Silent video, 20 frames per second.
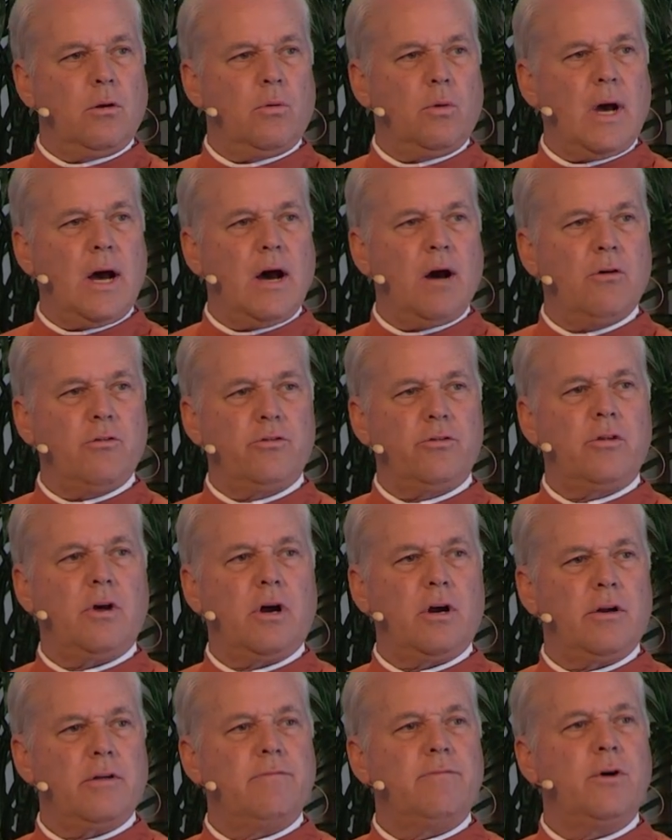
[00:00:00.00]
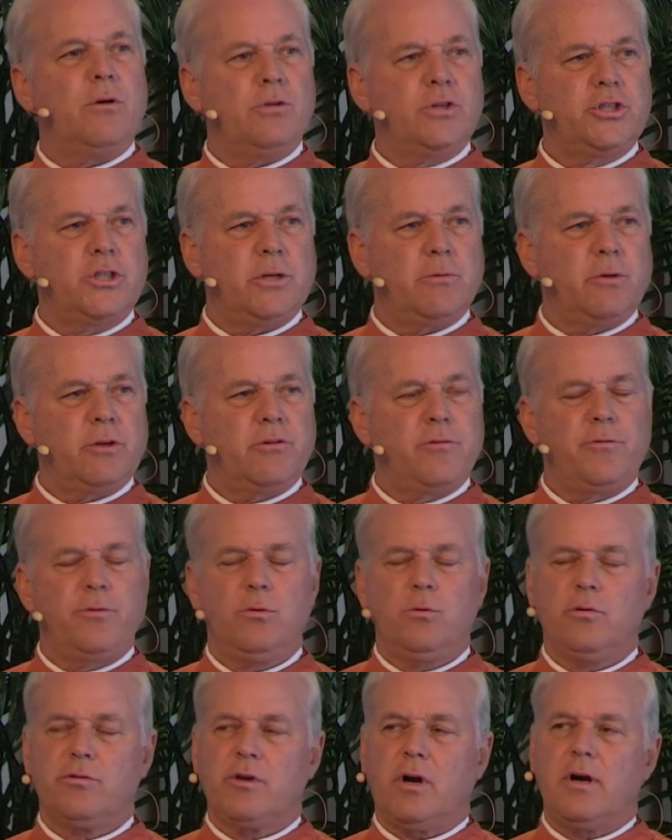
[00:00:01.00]
arouse our devotion, which
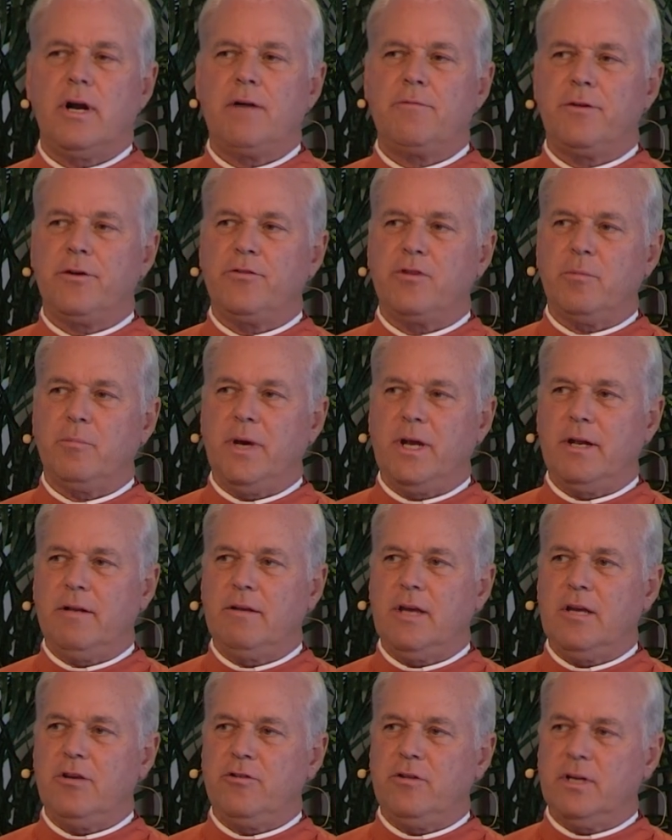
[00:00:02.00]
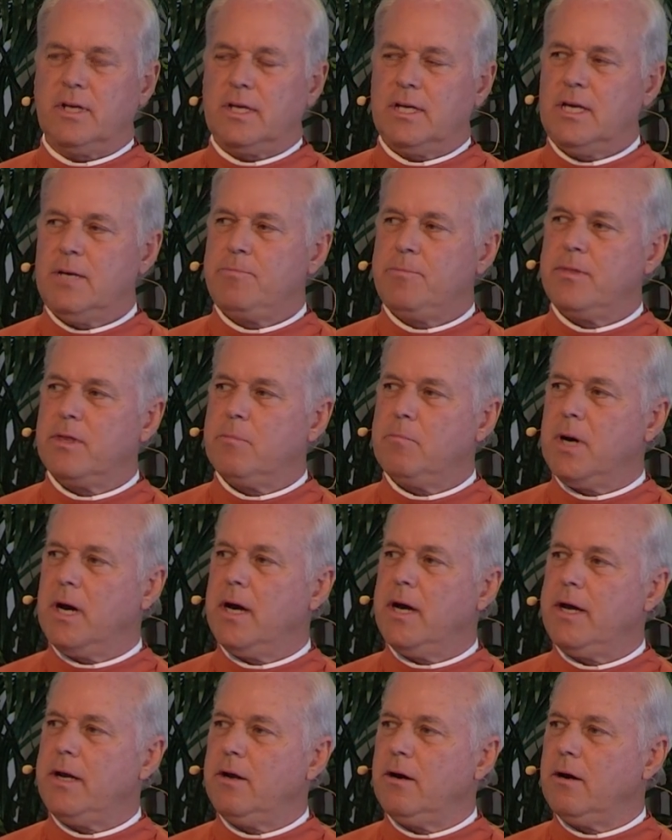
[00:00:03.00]
fuels our efforts in meditation to keep the
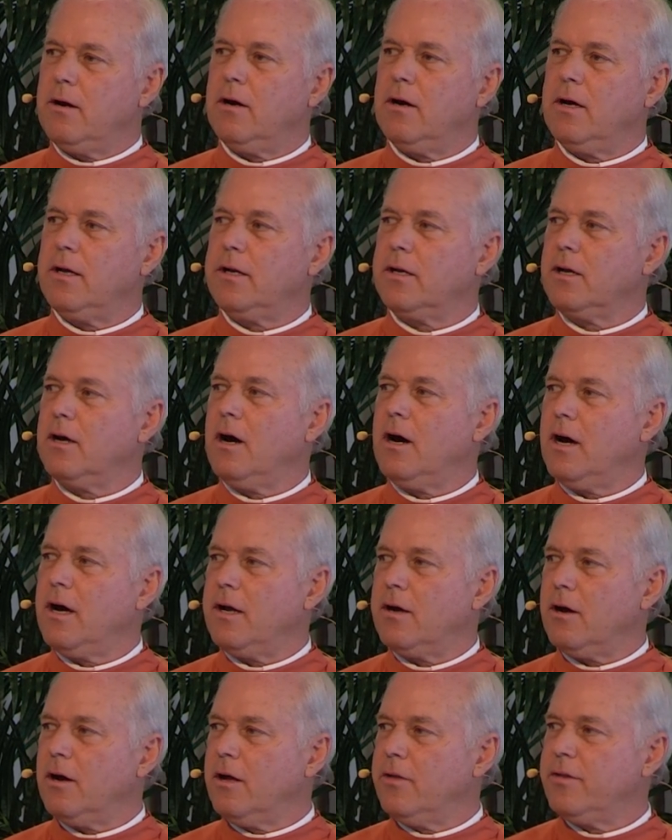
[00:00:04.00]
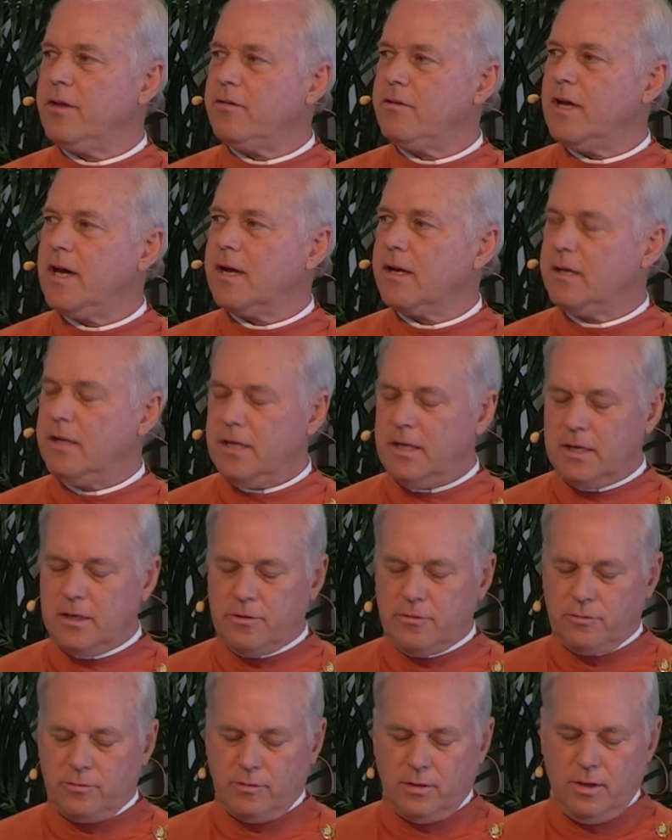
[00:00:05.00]
mind on God, on the
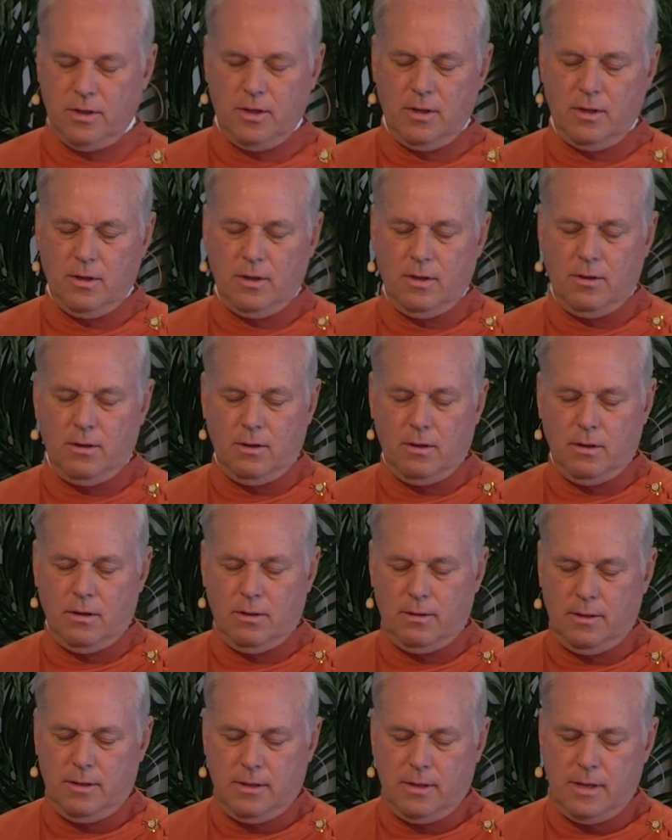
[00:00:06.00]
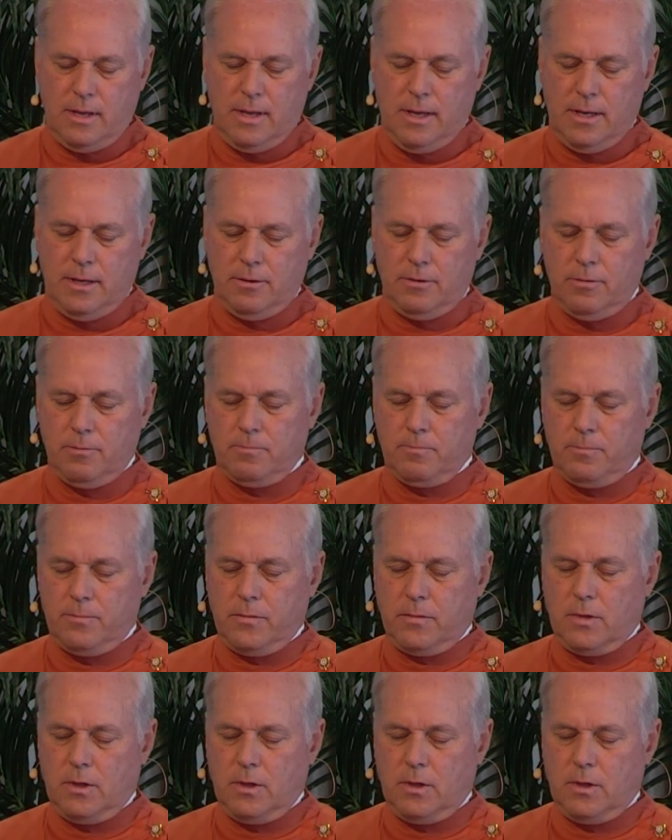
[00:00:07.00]
techniques. And